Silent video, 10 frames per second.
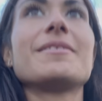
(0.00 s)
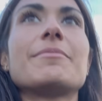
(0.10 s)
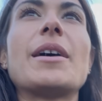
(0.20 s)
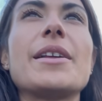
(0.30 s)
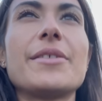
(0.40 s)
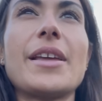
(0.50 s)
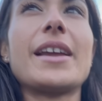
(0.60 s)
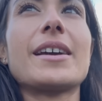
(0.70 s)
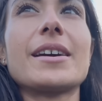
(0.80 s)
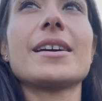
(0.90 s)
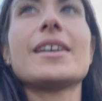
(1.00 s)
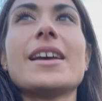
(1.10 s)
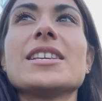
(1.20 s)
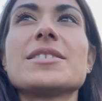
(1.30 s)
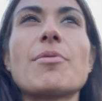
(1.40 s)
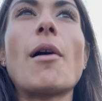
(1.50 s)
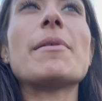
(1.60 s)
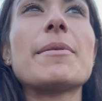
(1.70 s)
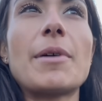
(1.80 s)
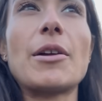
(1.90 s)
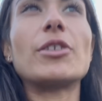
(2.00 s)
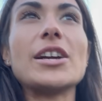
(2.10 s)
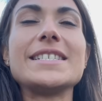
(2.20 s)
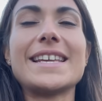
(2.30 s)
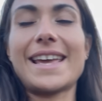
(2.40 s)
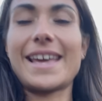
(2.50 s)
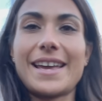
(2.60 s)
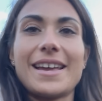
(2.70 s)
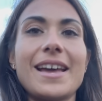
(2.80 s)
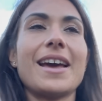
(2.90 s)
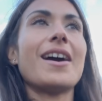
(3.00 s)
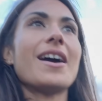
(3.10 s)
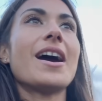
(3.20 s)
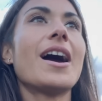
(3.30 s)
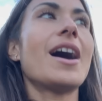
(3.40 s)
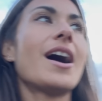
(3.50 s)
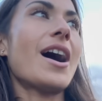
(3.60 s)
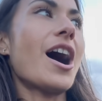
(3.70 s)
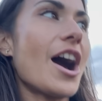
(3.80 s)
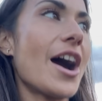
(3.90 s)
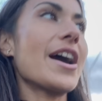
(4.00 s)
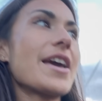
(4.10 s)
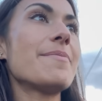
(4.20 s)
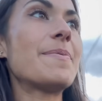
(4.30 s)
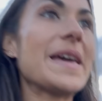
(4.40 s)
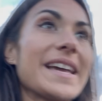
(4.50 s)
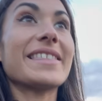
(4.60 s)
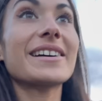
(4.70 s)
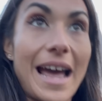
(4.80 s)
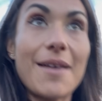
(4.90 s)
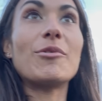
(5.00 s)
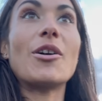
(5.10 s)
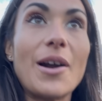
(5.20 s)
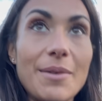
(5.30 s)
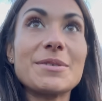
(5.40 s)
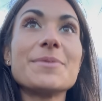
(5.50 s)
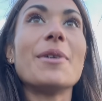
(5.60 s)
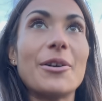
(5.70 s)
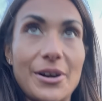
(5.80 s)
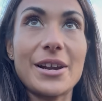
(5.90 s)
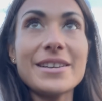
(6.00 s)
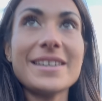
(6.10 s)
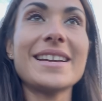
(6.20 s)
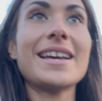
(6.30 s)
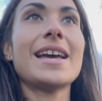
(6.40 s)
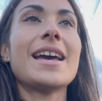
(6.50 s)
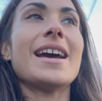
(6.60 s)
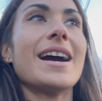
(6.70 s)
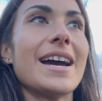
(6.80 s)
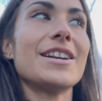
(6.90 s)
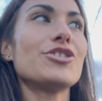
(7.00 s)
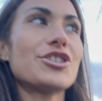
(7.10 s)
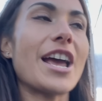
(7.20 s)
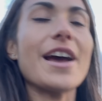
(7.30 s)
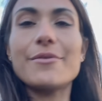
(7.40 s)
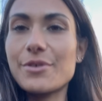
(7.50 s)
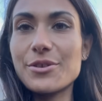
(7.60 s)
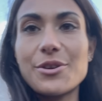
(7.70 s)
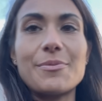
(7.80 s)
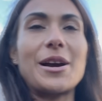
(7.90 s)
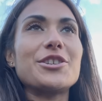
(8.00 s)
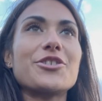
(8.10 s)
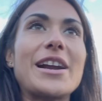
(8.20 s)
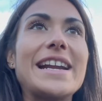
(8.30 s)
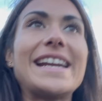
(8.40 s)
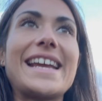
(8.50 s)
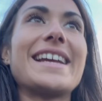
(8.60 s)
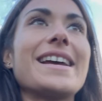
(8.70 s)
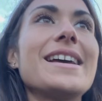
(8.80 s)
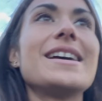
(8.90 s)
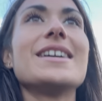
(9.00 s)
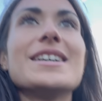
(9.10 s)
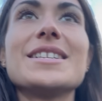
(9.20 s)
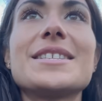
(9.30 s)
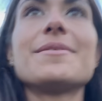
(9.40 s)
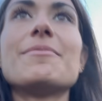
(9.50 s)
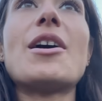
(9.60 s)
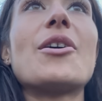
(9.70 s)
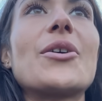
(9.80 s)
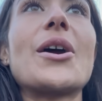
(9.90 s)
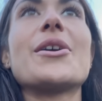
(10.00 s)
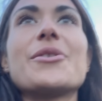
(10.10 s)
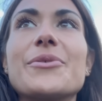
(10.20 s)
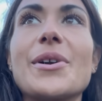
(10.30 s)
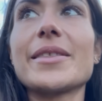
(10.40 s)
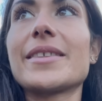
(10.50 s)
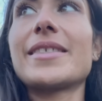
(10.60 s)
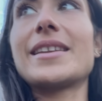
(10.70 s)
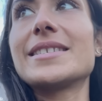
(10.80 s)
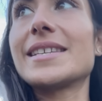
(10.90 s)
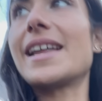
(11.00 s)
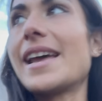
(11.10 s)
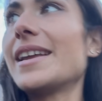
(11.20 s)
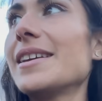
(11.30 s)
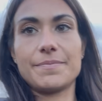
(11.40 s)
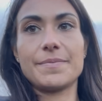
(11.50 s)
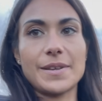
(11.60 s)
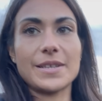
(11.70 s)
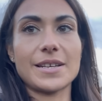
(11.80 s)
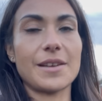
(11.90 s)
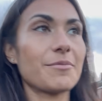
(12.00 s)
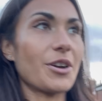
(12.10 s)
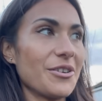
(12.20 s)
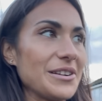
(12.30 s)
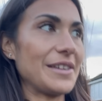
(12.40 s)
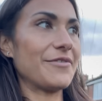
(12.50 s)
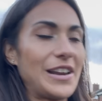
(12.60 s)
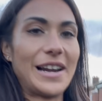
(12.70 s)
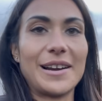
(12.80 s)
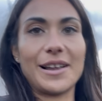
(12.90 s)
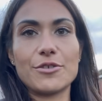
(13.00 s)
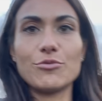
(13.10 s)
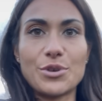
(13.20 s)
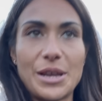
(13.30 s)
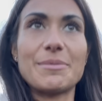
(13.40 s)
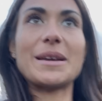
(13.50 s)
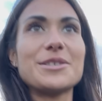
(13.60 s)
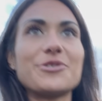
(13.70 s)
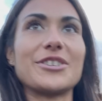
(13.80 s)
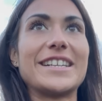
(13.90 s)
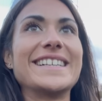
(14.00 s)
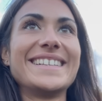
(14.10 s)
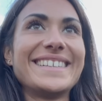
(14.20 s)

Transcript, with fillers: But I think it's probably a better idea I pick the camera up tomorrow and share with you my training tomorrow rather than today because I'm currently feeling like a walking pastry.